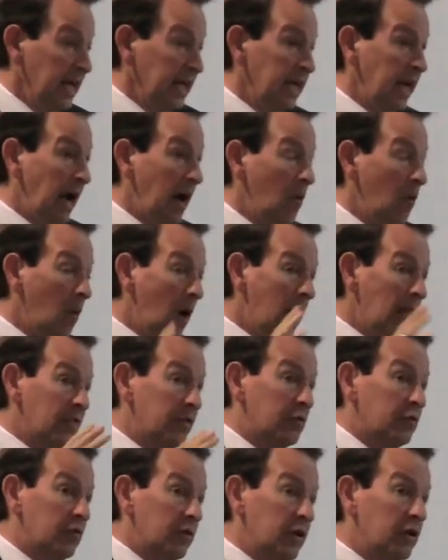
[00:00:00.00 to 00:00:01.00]
Now, while
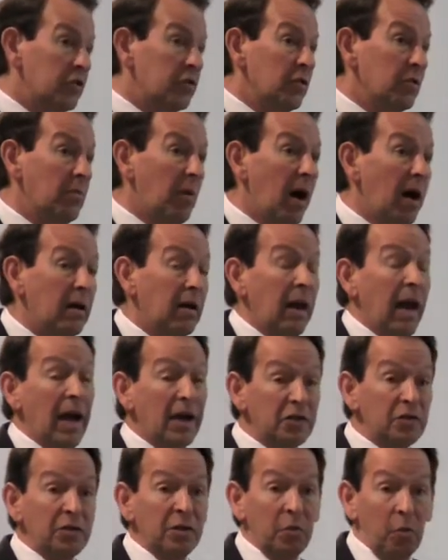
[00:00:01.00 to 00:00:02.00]
the traditional model
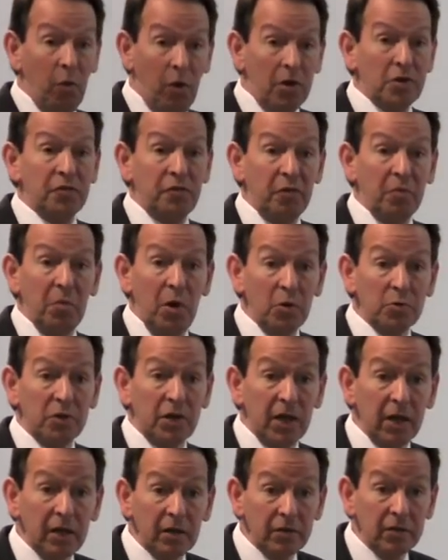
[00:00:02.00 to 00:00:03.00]
actually works for most
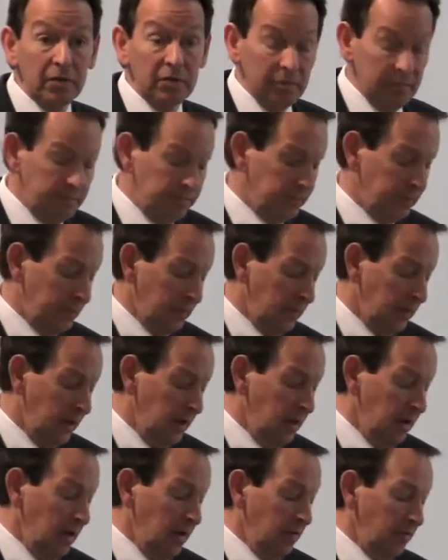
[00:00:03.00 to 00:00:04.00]
kids,
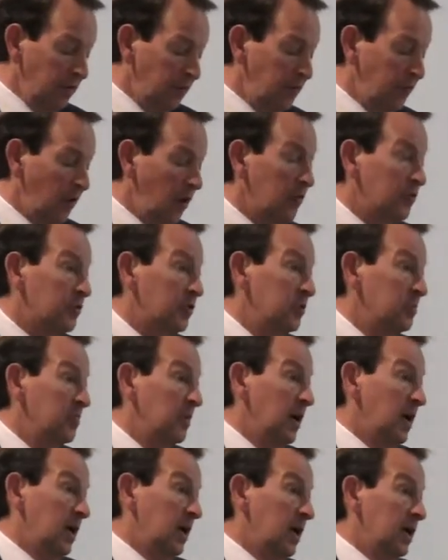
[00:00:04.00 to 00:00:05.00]
for far too
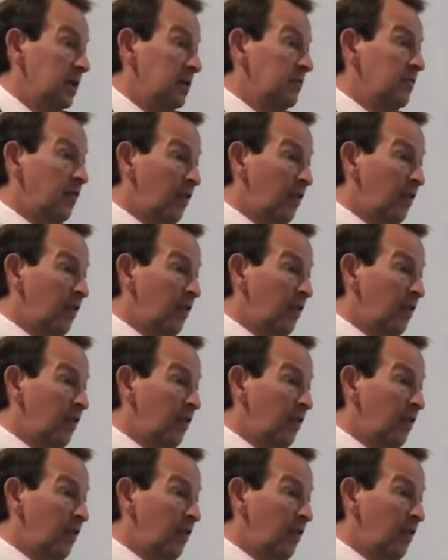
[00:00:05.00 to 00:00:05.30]
many,